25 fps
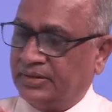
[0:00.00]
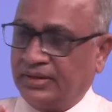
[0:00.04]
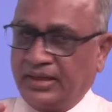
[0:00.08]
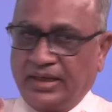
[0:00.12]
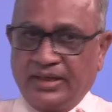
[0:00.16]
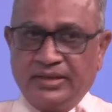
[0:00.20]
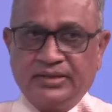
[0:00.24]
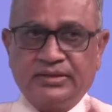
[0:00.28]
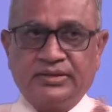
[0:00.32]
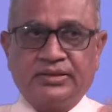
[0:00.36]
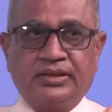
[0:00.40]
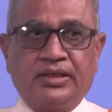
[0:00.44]

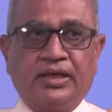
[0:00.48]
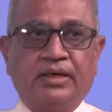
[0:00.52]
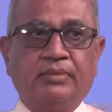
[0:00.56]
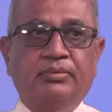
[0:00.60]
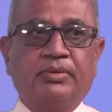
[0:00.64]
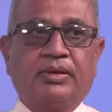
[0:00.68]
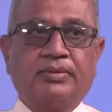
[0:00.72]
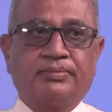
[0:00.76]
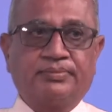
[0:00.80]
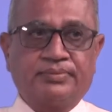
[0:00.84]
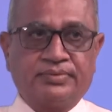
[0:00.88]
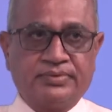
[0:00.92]
and
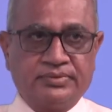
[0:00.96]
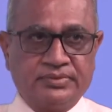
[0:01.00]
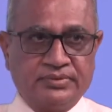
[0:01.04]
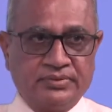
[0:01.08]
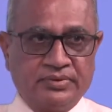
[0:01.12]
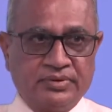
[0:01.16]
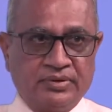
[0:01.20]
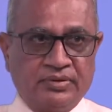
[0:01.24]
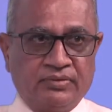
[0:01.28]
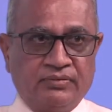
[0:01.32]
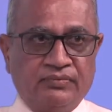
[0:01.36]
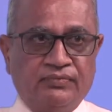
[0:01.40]
came up
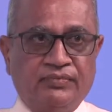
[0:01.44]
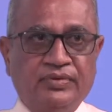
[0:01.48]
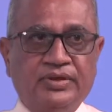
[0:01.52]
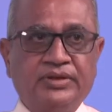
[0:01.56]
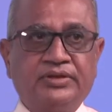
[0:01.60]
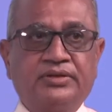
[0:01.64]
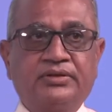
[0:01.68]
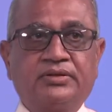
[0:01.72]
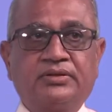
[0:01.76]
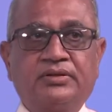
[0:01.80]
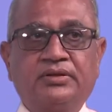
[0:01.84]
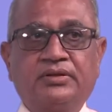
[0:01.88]

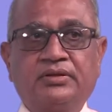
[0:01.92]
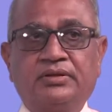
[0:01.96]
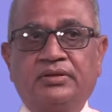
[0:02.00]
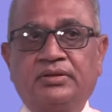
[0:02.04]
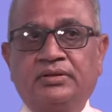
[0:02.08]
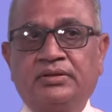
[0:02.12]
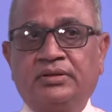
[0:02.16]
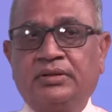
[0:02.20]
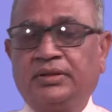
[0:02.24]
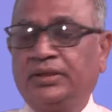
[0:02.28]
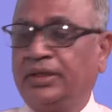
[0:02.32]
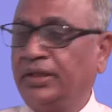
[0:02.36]
with
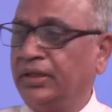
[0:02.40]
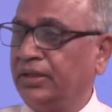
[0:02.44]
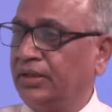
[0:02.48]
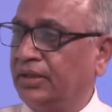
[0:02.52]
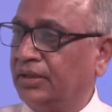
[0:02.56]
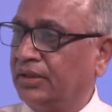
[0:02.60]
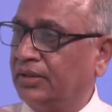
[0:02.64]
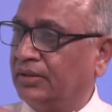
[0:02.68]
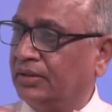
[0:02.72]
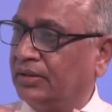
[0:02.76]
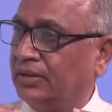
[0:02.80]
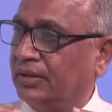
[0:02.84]

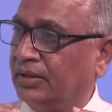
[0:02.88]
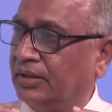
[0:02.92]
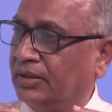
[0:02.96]
the